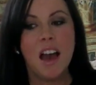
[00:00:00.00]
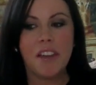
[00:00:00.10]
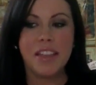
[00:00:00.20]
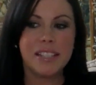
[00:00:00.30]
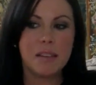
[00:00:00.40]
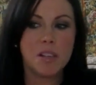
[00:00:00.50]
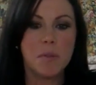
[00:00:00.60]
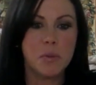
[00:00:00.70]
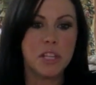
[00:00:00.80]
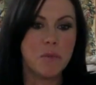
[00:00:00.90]
I think
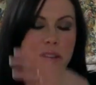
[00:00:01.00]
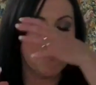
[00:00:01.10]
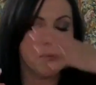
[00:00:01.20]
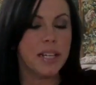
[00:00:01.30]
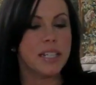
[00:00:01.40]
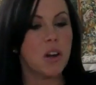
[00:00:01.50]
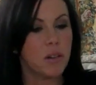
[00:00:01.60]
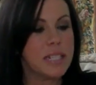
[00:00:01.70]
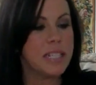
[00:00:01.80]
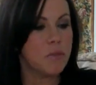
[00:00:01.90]
sometimes when you're in a really
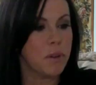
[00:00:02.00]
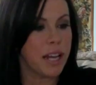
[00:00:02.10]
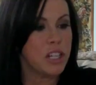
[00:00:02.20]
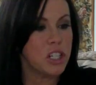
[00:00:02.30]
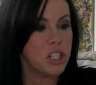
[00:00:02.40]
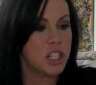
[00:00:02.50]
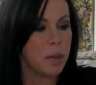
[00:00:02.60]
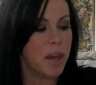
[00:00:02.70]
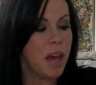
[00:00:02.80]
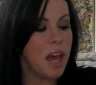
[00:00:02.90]
toxic
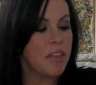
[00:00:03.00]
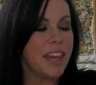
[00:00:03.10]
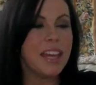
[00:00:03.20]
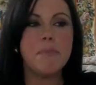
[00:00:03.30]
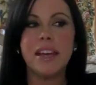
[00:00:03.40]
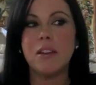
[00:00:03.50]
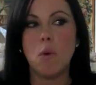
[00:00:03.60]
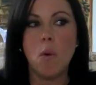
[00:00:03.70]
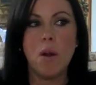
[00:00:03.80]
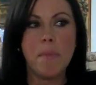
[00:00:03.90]
relationship, they can make it
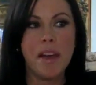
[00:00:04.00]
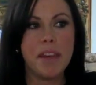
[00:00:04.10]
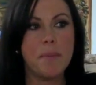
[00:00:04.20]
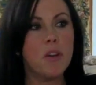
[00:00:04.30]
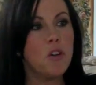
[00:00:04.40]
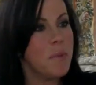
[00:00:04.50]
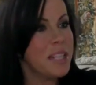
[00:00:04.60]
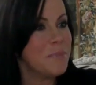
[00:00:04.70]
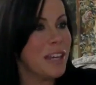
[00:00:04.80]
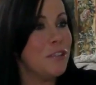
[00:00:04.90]
all about them and
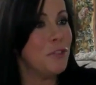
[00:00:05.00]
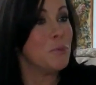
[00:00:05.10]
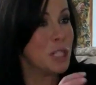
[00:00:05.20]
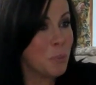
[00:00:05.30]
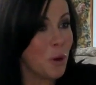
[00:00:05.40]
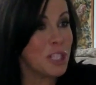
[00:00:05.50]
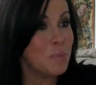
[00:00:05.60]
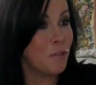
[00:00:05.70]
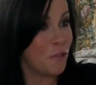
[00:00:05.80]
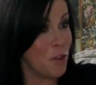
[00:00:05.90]
almost make you feel
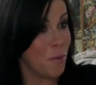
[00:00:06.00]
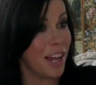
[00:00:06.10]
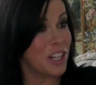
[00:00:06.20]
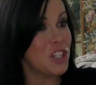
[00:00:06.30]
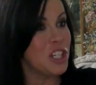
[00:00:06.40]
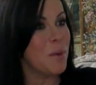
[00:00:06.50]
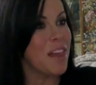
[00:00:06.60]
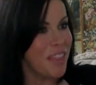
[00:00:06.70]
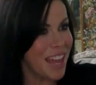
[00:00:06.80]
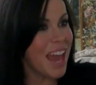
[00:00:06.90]
responsible for the relationship
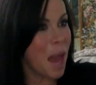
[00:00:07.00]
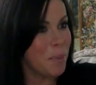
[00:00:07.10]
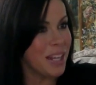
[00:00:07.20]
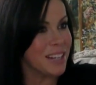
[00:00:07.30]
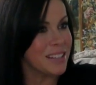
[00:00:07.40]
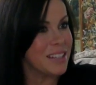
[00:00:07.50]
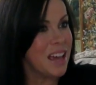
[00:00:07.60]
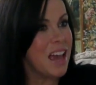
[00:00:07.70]
and their happiness.